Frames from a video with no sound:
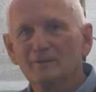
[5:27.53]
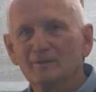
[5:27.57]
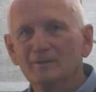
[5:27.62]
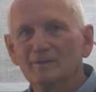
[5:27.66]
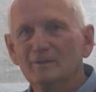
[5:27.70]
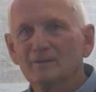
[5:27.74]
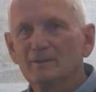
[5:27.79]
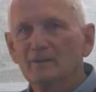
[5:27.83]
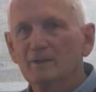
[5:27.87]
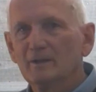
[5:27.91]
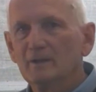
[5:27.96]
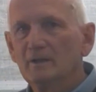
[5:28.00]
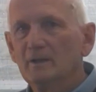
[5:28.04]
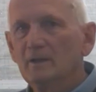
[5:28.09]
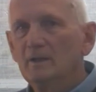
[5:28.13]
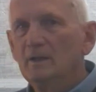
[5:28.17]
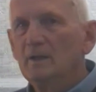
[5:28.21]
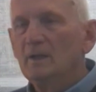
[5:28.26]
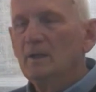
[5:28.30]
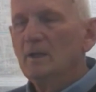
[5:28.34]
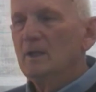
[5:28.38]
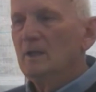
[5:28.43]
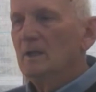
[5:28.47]
And
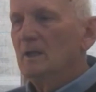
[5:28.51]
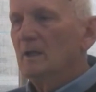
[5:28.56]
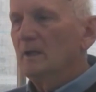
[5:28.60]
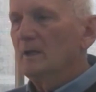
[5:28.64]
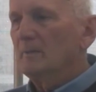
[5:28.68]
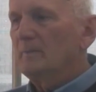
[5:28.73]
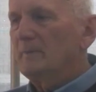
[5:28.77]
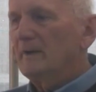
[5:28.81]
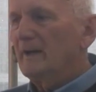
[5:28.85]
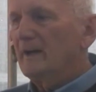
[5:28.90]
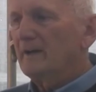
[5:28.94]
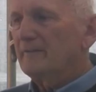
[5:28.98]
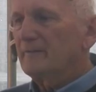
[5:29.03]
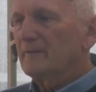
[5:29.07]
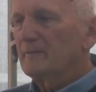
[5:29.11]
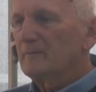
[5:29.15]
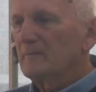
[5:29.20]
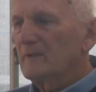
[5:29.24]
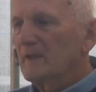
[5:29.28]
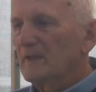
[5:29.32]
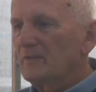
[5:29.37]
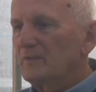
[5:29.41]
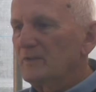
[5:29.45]
apart
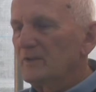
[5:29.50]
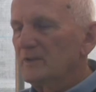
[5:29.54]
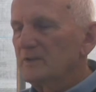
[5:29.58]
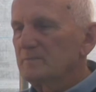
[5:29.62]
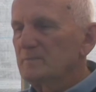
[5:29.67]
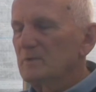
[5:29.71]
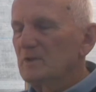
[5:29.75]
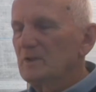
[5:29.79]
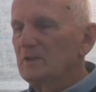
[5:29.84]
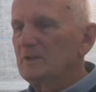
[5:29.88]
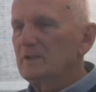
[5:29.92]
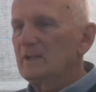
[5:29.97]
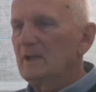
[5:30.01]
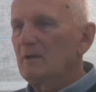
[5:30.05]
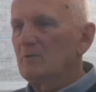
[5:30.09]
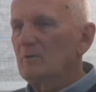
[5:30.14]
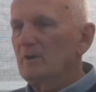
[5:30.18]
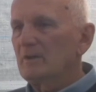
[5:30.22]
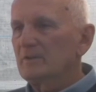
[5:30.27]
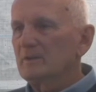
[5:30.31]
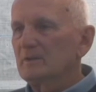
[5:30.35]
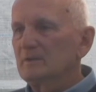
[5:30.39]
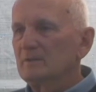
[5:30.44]
from that, there's been
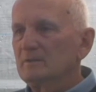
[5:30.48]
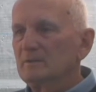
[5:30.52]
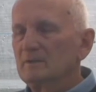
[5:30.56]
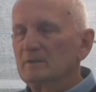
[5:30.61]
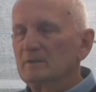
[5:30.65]
no other